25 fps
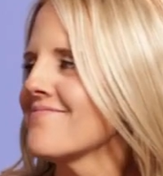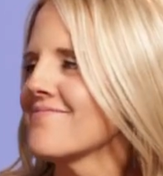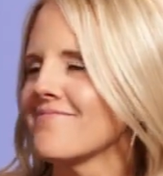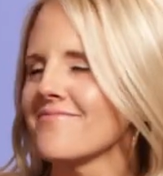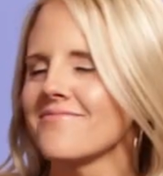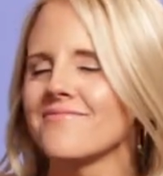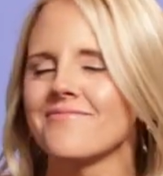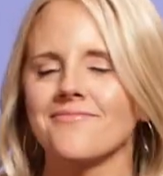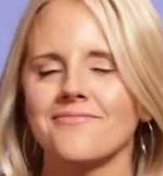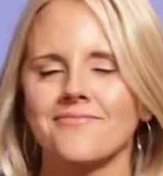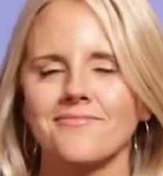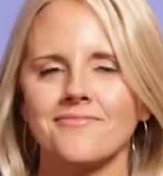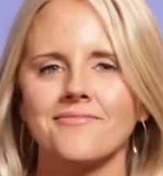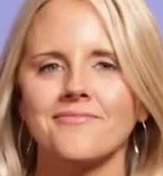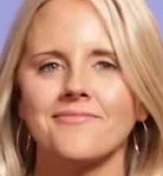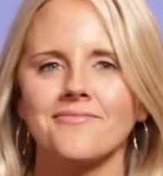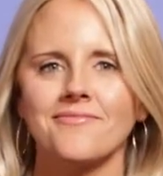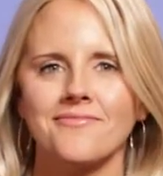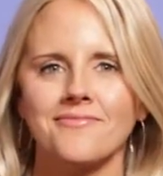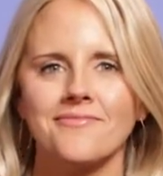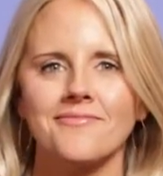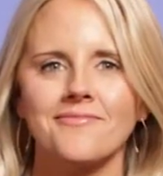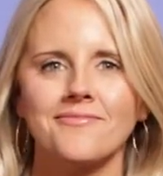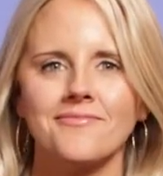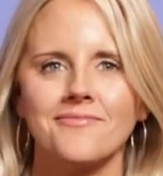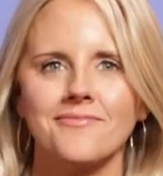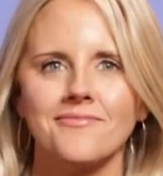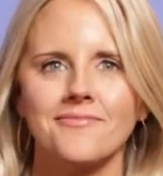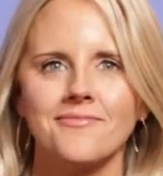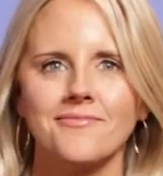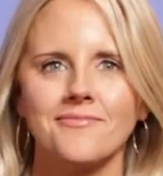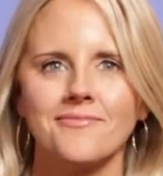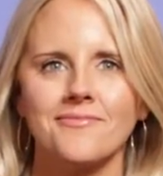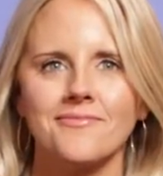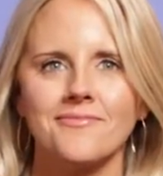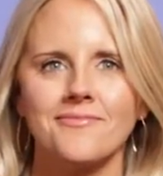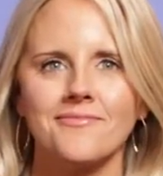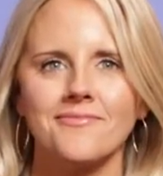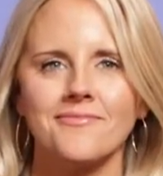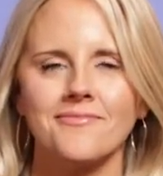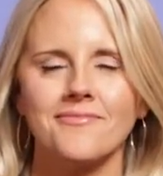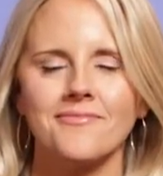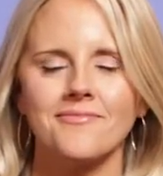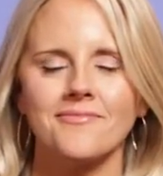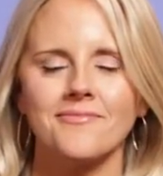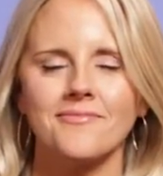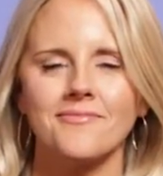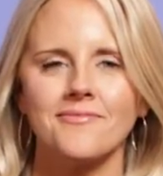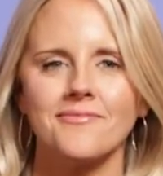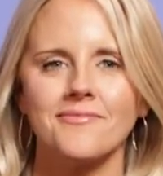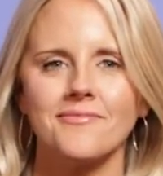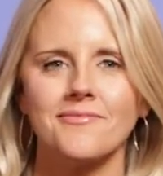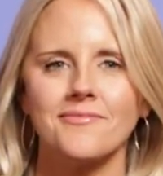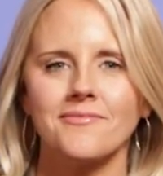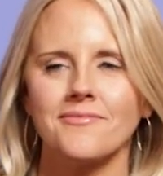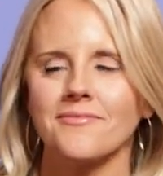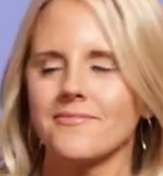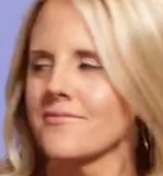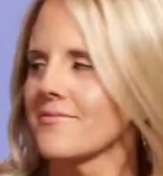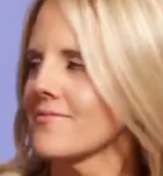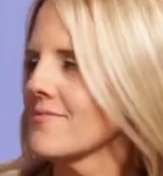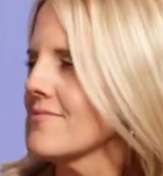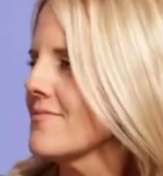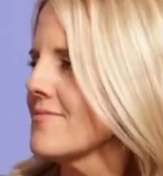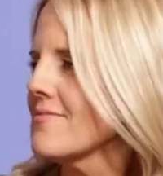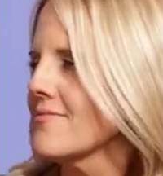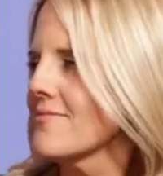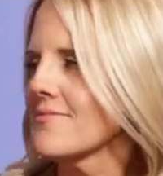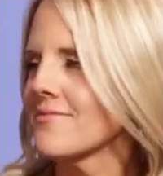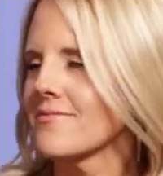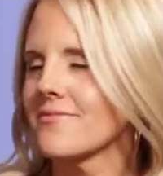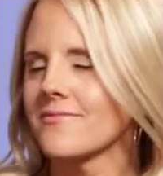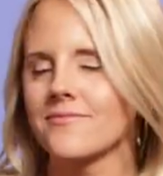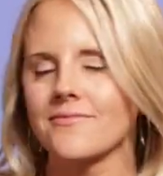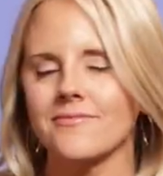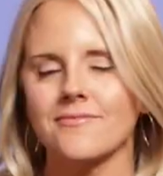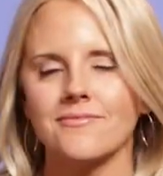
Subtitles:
[no speech]